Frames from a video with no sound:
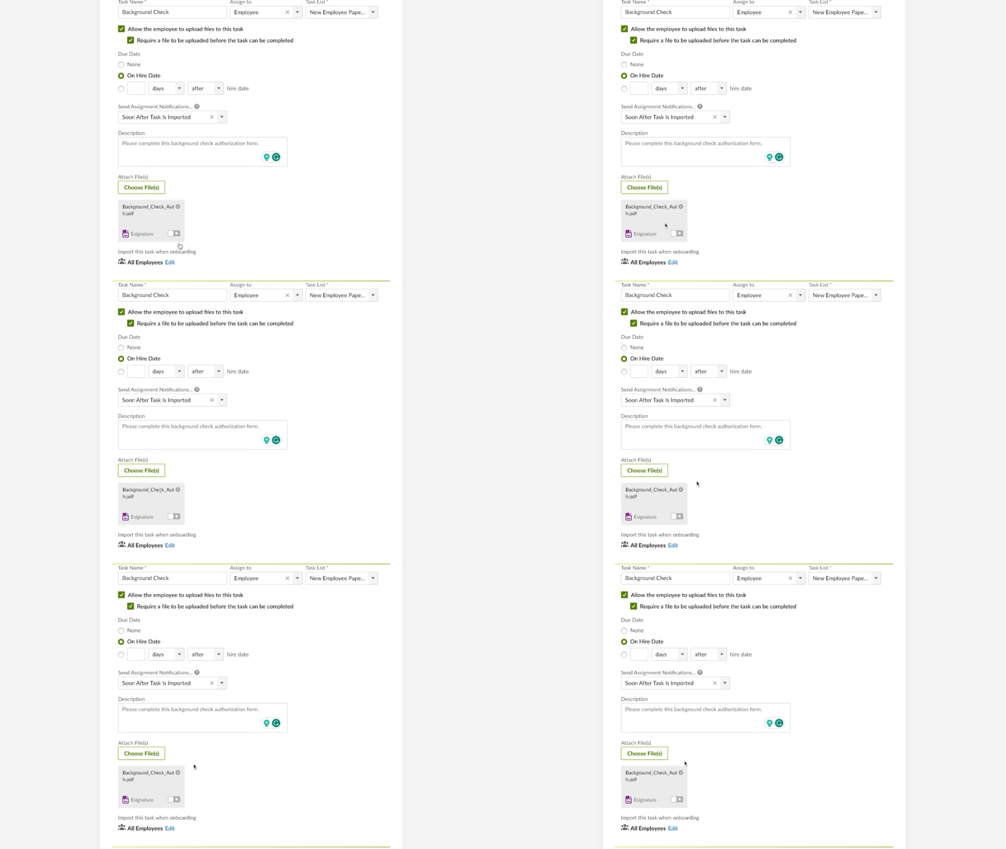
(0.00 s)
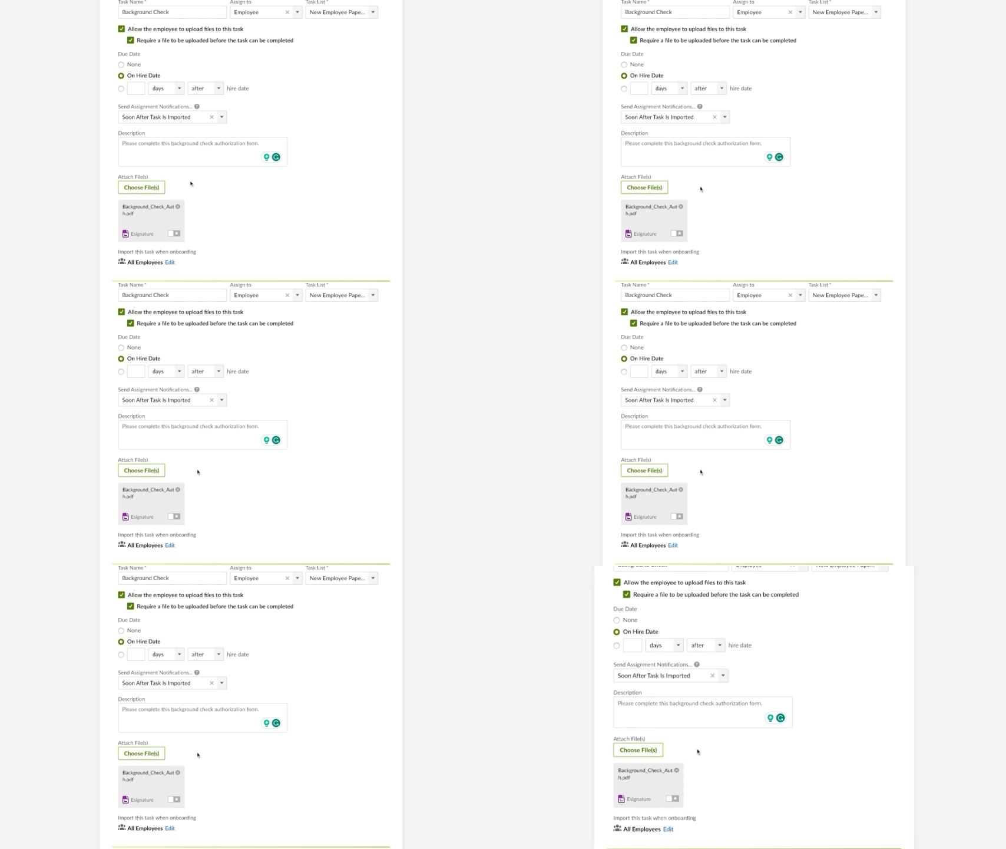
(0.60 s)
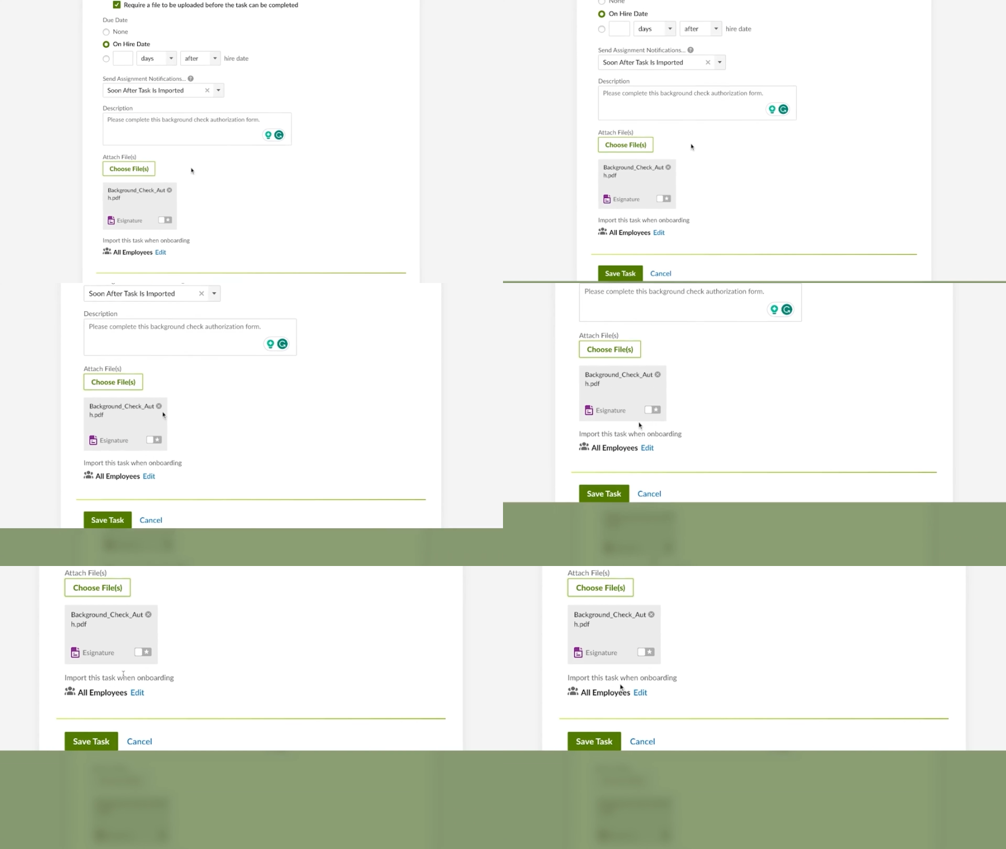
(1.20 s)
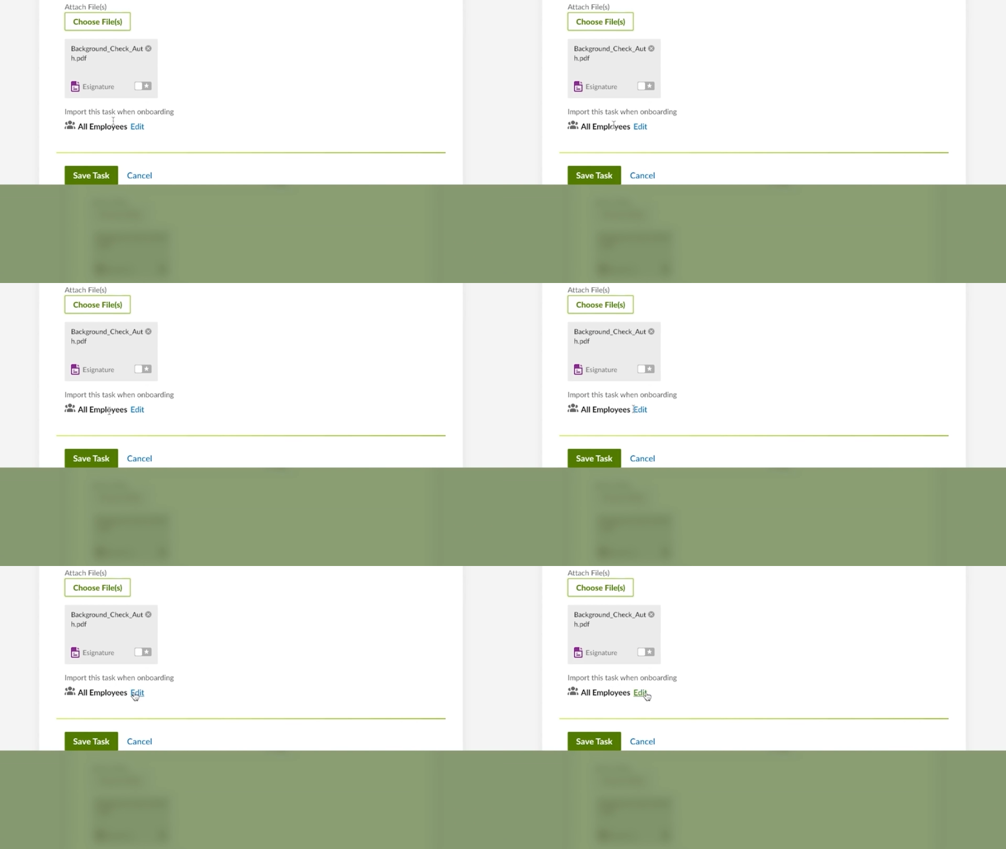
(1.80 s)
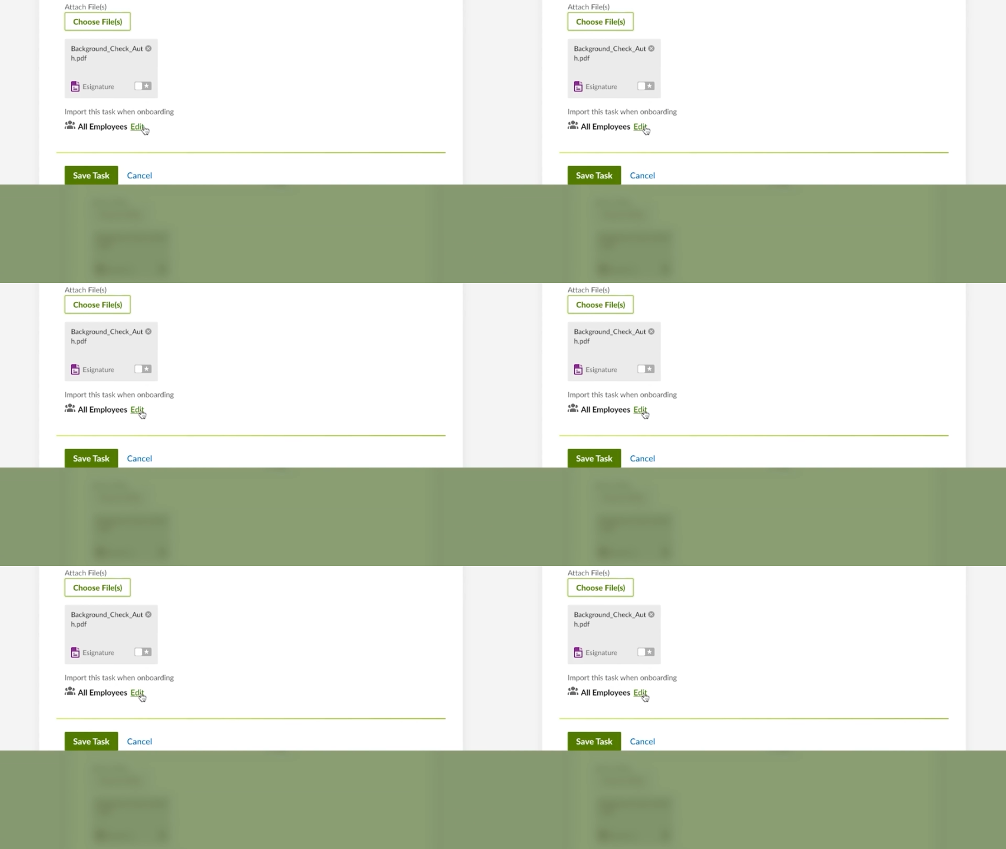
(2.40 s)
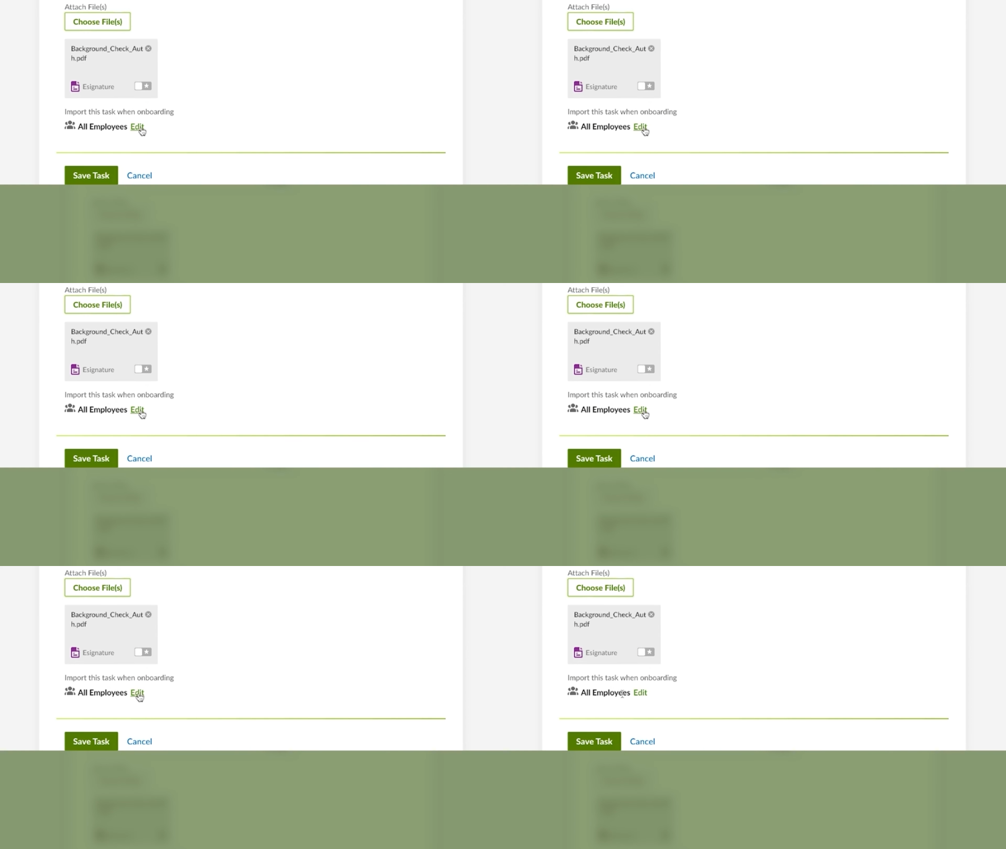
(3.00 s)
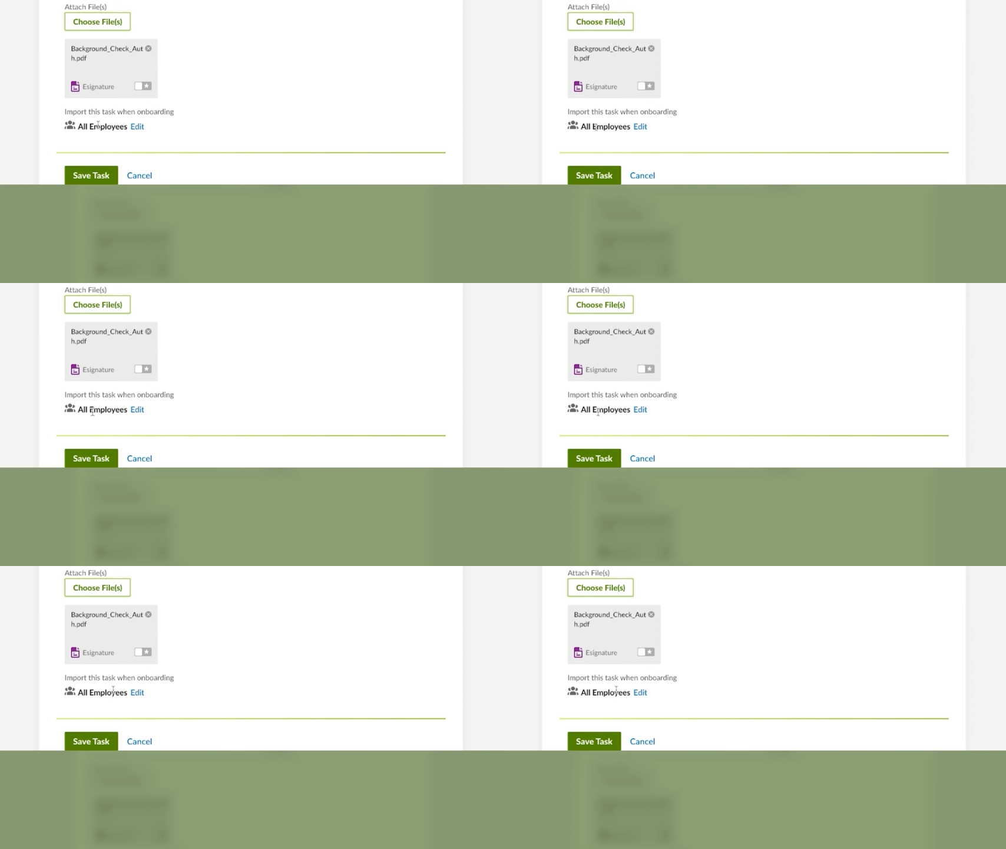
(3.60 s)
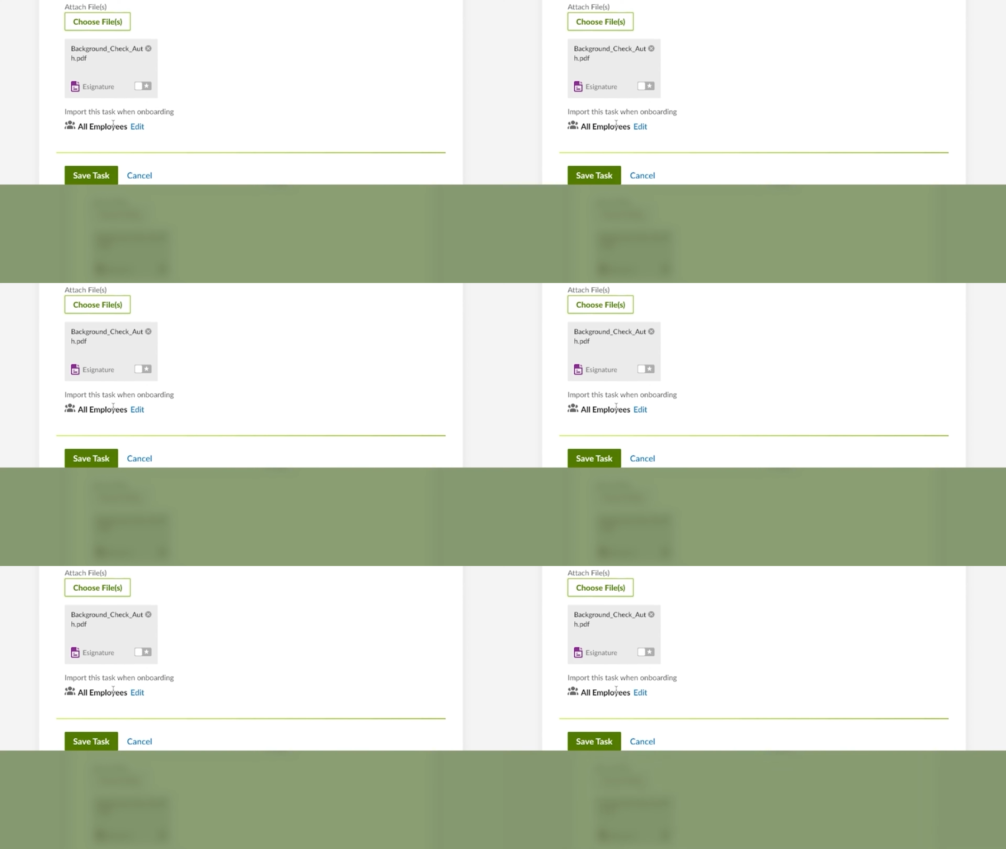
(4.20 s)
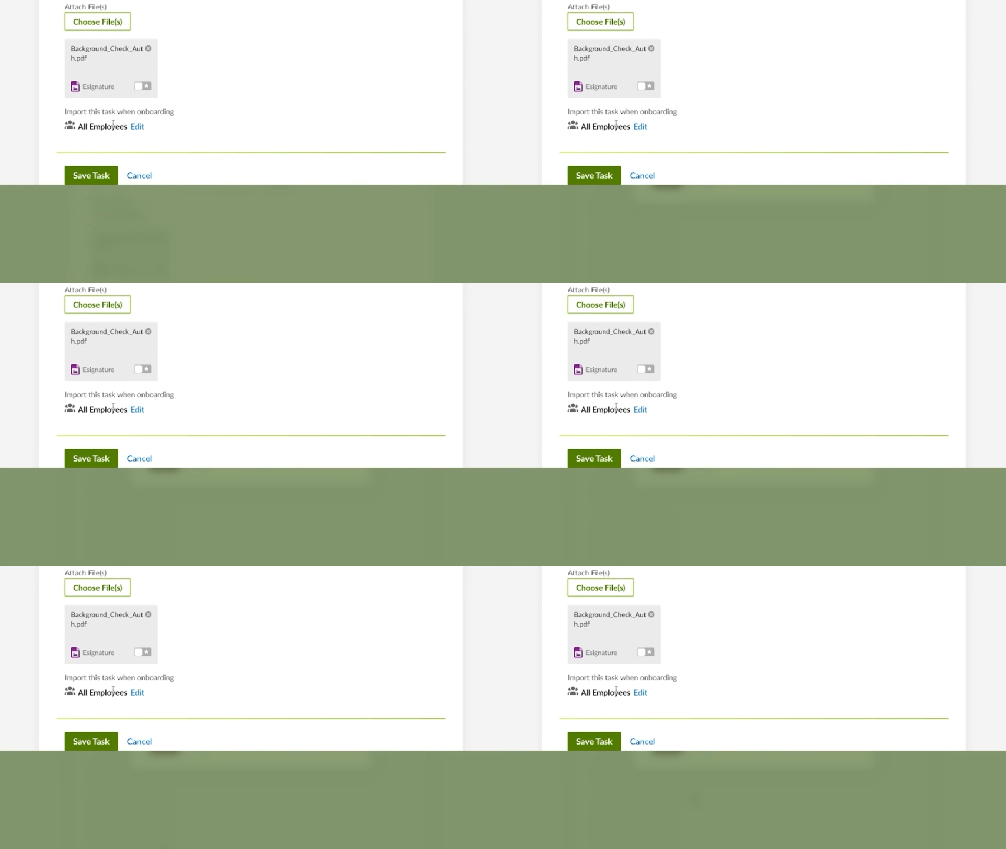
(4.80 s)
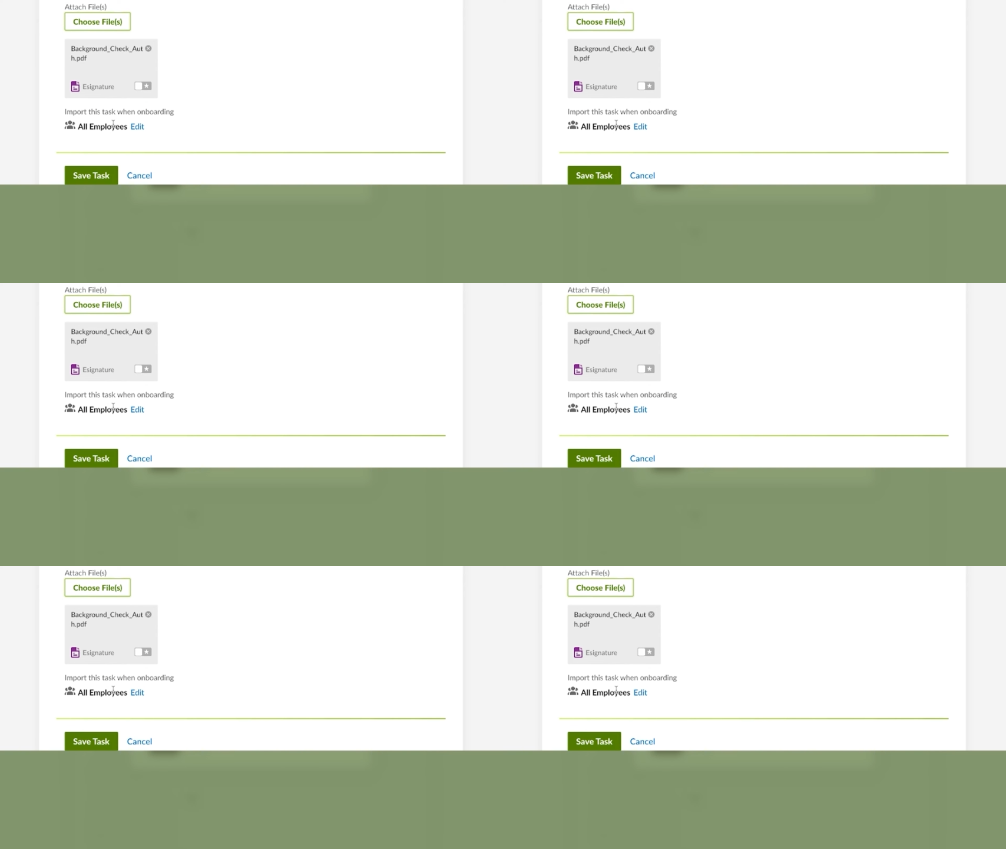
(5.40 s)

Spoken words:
[unreadable: no face in view]